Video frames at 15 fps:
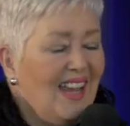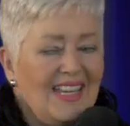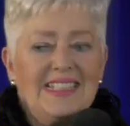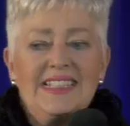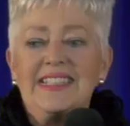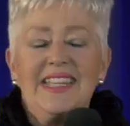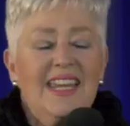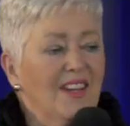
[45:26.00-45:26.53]

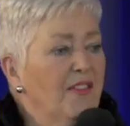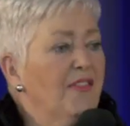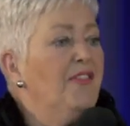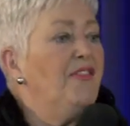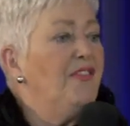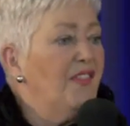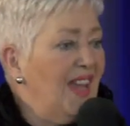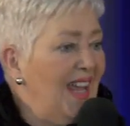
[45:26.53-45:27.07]
Instead of
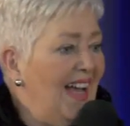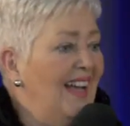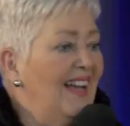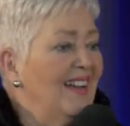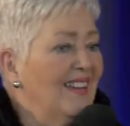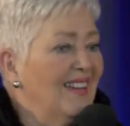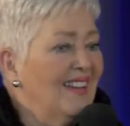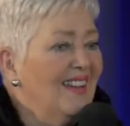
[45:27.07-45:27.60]

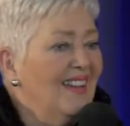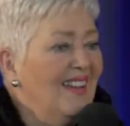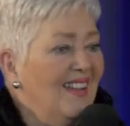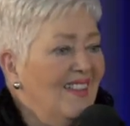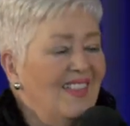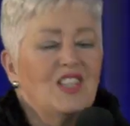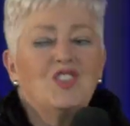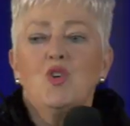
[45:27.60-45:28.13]
fear,
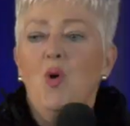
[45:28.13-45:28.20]
that